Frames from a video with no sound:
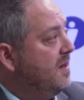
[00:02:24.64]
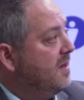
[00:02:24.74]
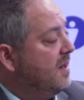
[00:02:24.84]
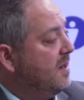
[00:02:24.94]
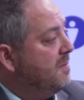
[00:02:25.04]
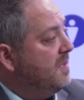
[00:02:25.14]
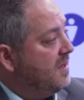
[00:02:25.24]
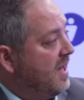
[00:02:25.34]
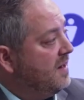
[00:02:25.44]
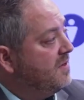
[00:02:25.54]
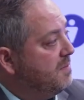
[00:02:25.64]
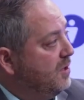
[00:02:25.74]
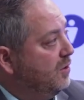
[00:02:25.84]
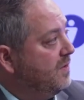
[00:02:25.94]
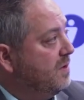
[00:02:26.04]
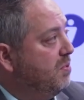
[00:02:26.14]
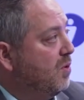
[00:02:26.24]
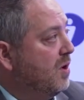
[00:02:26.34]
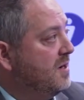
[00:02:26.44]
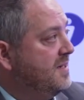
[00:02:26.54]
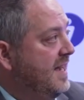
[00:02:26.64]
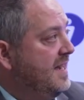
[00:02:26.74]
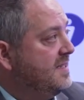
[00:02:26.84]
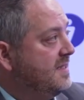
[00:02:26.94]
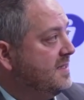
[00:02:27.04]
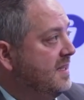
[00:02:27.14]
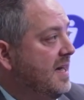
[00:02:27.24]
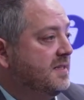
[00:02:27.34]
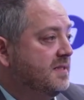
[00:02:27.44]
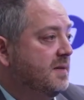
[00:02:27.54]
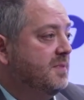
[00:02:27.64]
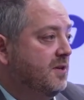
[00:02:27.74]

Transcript: in kind of the middle of the report, days since last attempted